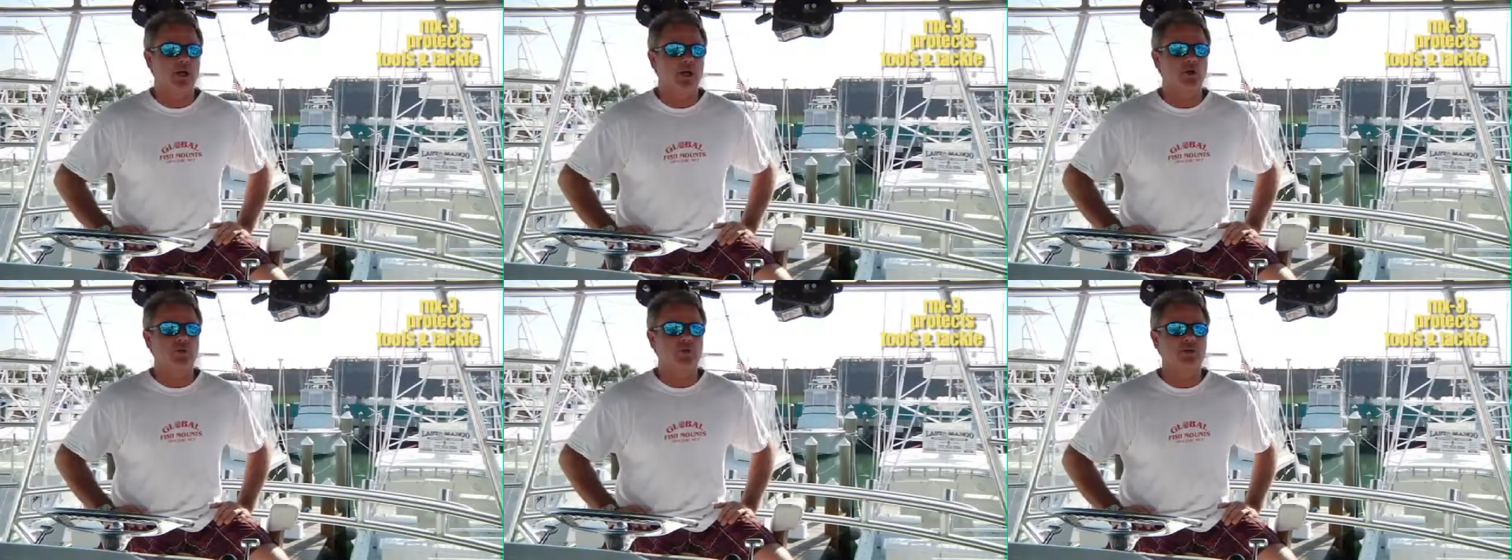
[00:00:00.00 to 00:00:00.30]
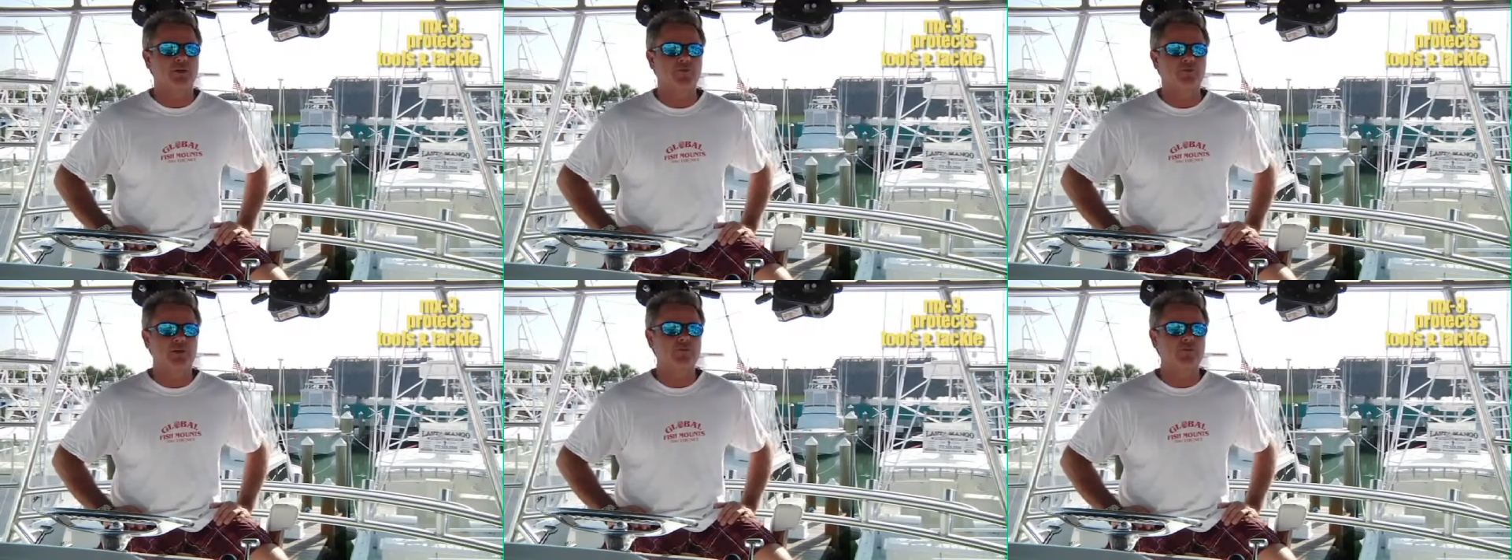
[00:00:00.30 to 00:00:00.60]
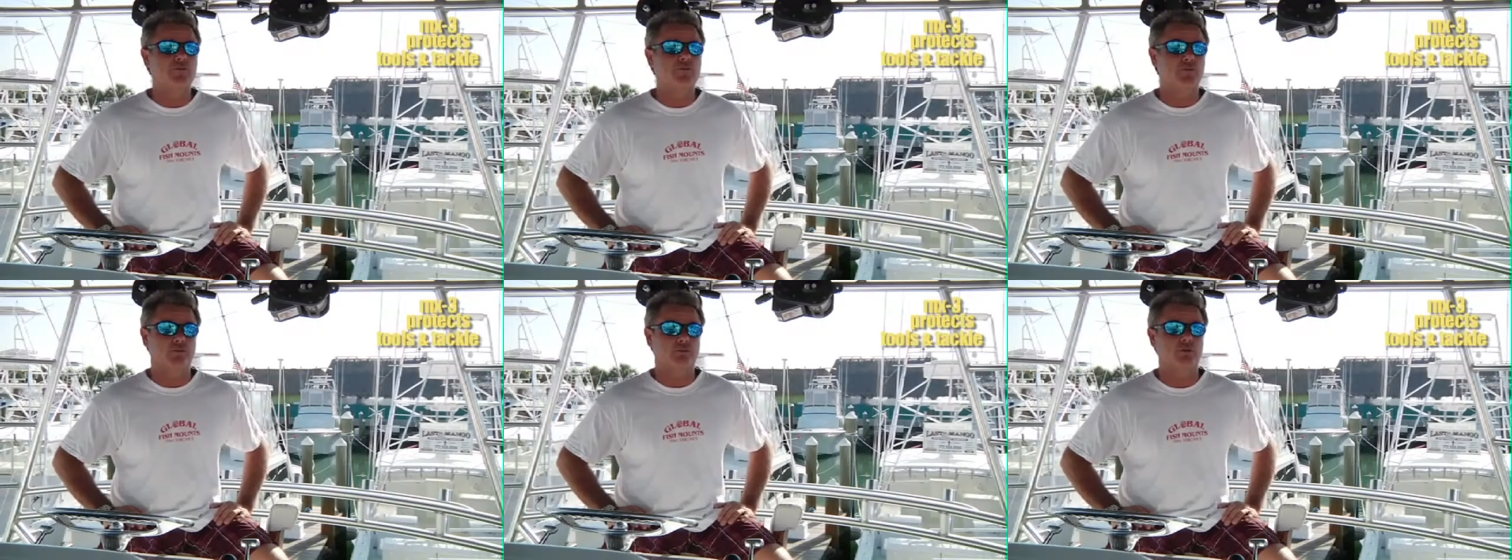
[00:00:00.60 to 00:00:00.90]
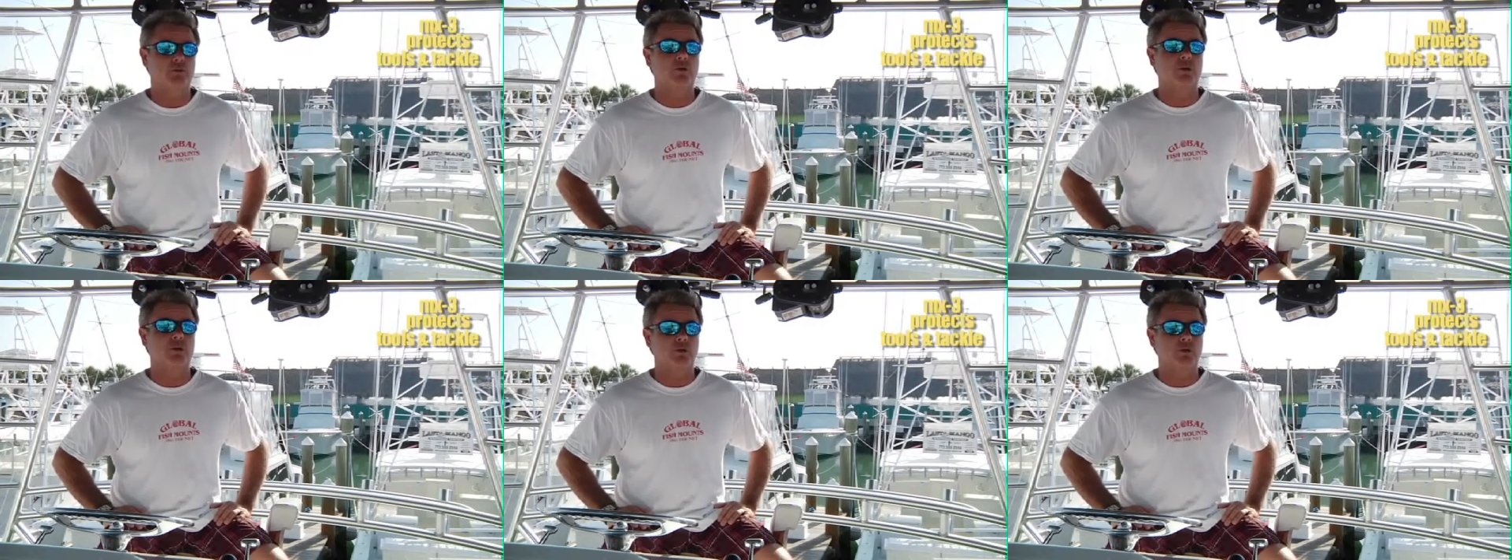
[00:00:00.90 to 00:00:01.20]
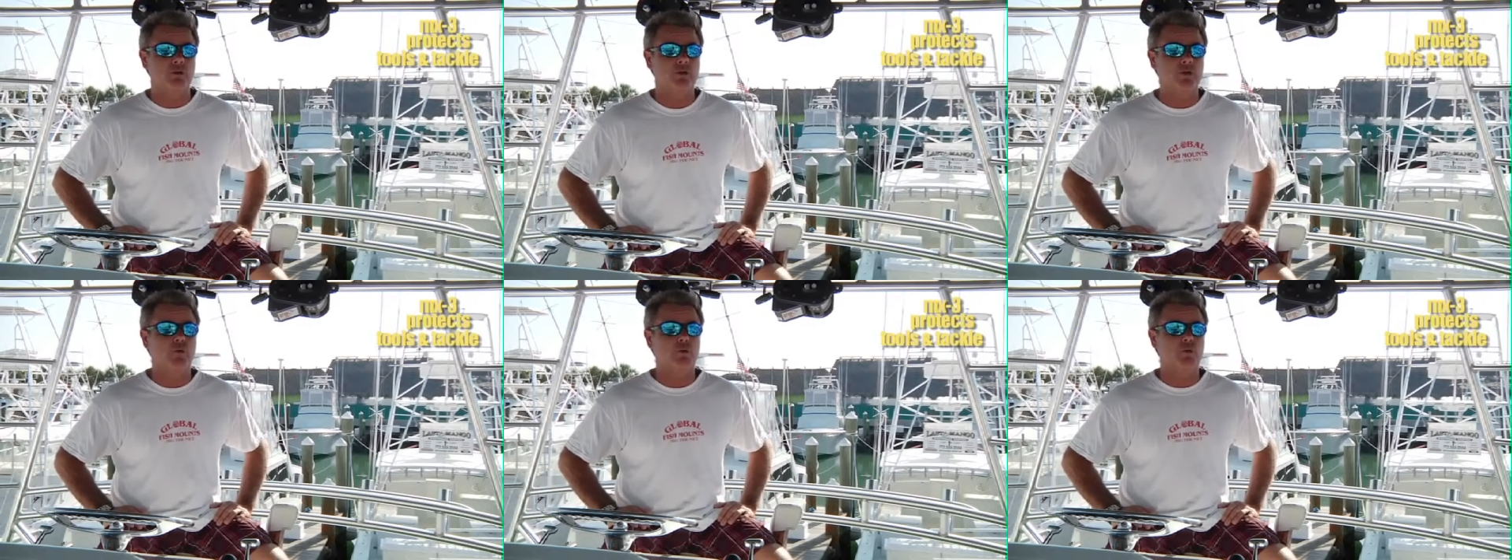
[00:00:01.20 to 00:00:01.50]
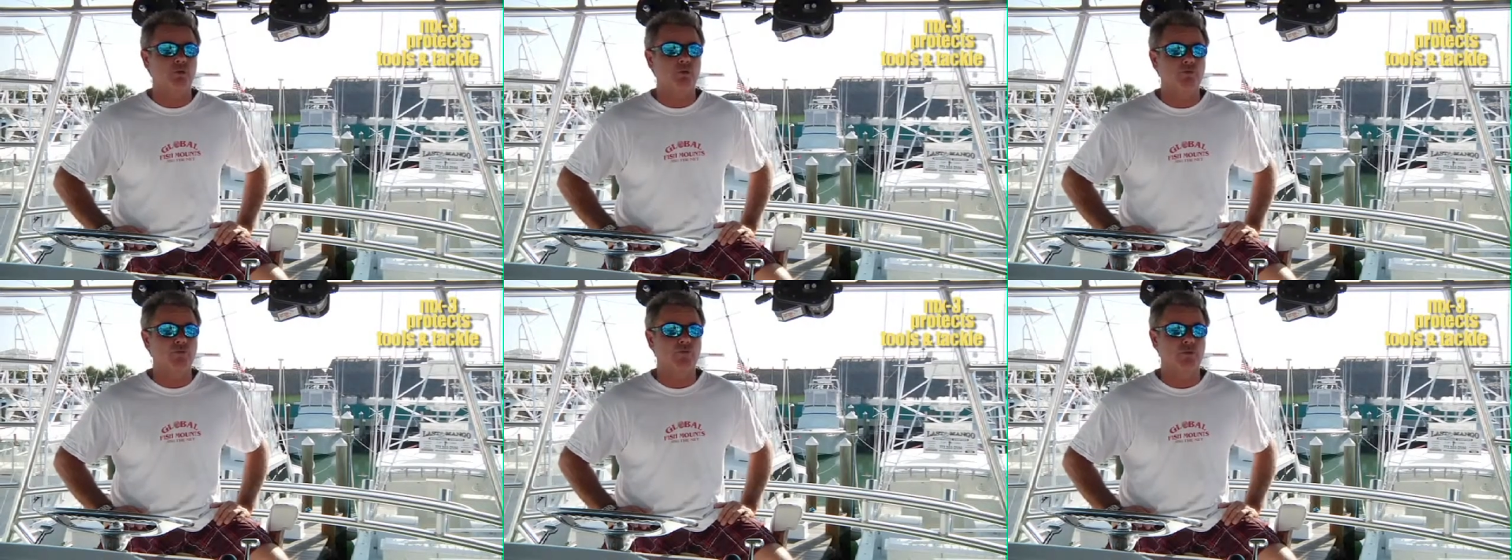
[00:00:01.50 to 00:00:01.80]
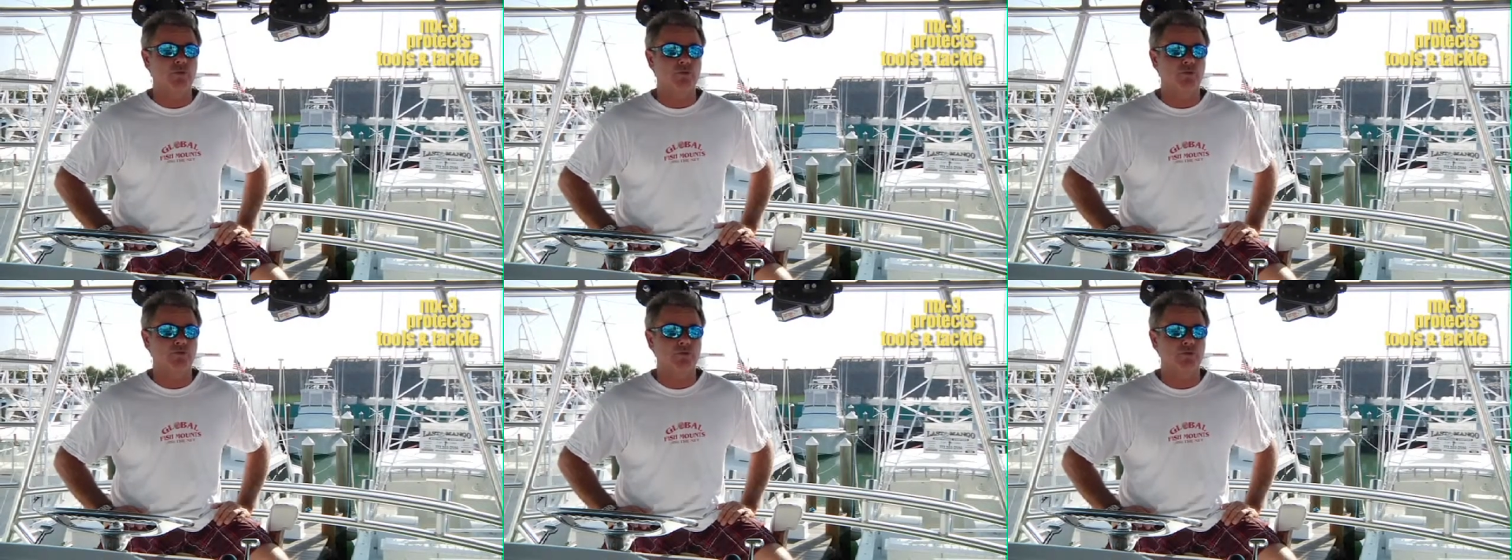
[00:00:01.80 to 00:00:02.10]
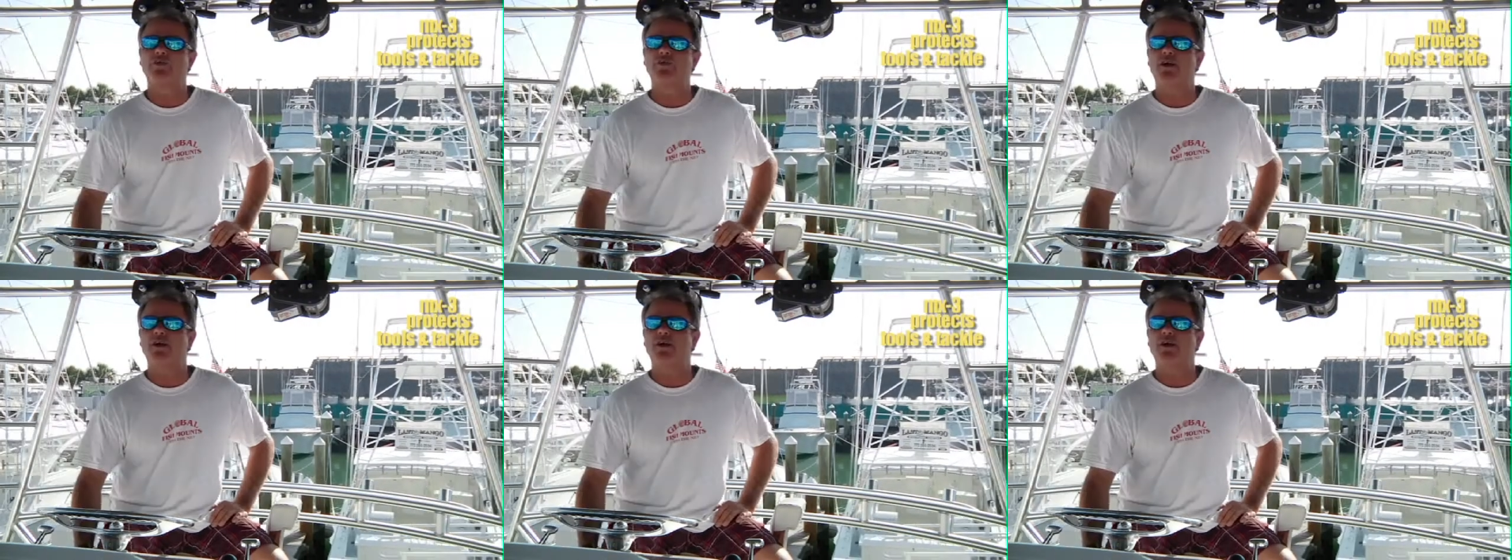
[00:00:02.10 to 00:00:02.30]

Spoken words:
coat, and it seems to really, really work for us.